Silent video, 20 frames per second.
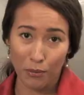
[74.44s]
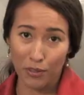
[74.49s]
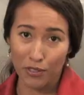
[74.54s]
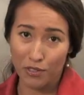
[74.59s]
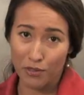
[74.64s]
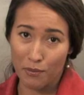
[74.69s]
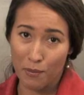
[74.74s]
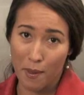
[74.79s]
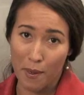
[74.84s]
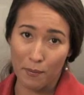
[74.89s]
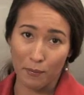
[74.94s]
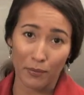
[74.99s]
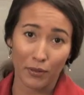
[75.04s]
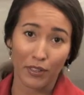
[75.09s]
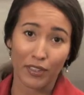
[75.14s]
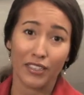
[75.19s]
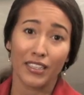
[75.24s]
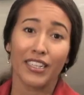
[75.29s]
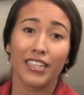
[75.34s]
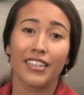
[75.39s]
important to
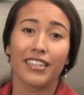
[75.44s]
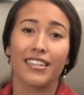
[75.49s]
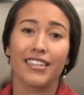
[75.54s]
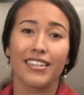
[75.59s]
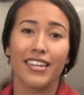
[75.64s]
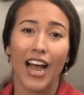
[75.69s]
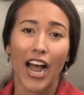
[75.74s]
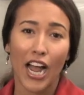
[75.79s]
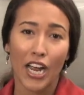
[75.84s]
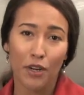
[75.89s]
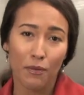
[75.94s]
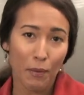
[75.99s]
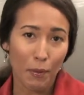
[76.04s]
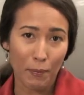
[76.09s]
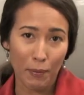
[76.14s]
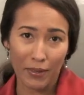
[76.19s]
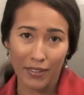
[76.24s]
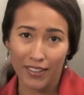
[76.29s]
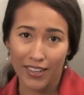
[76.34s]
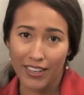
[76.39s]
remember, the tire
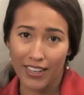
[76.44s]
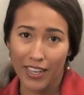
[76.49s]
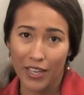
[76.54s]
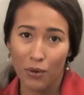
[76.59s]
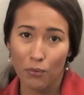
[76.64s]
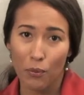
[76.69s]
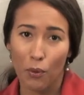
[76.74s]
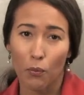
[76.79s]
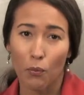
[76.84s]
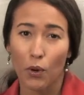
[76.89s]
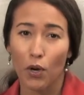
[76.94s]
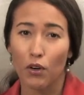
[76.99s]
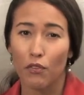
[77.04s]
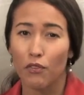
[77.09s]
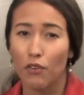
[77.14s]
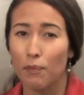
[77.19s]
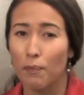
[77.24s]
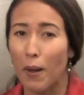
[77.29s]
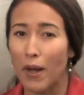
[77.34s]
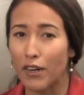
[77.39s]
mobility kit will
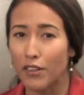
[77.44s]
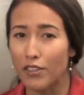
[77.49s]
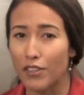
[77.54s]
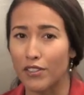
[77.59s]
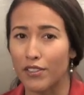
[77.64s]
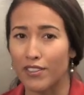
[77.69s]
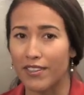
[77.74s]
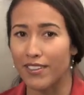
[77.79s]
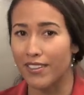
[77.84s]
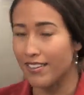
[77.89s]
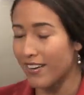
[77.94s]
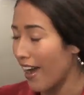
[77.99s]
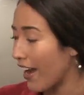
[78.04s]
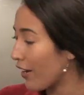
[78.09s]
work for punctures in the